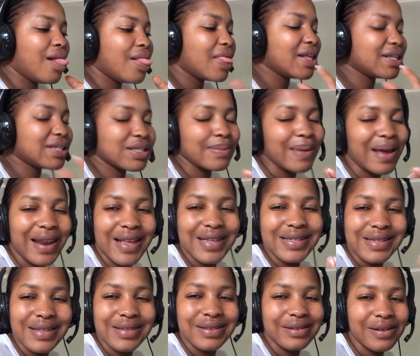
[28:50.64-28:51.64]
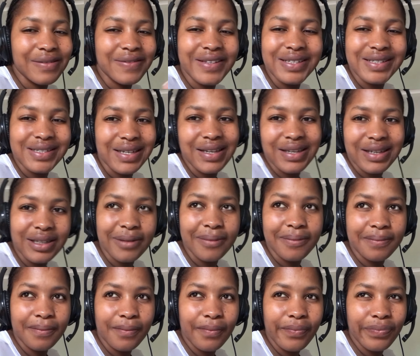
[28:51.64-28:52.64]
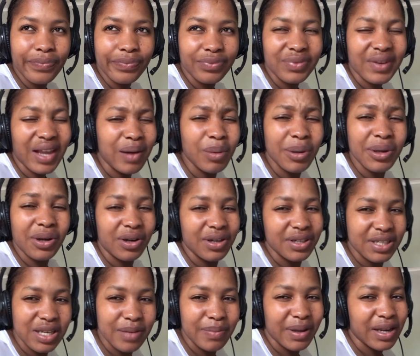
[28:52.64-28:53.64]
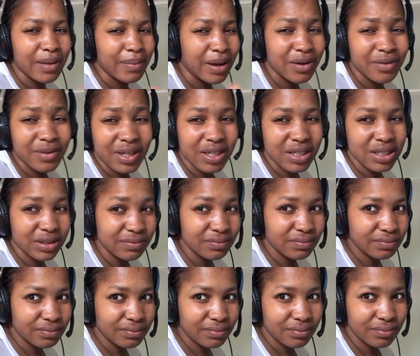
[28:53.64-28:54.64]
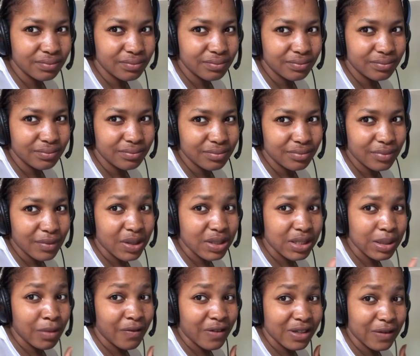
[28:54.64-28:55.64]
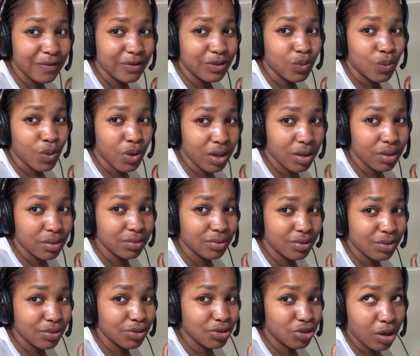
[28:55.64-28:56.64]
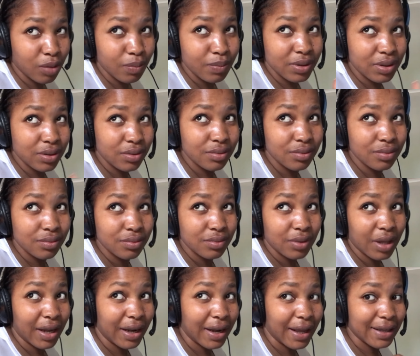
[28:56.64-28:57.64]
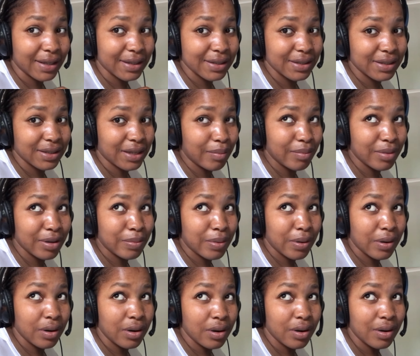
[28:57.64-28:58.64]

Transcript: this is my last lesson of the day i'm on holiday but am i really because some of us have to work two jobs like some people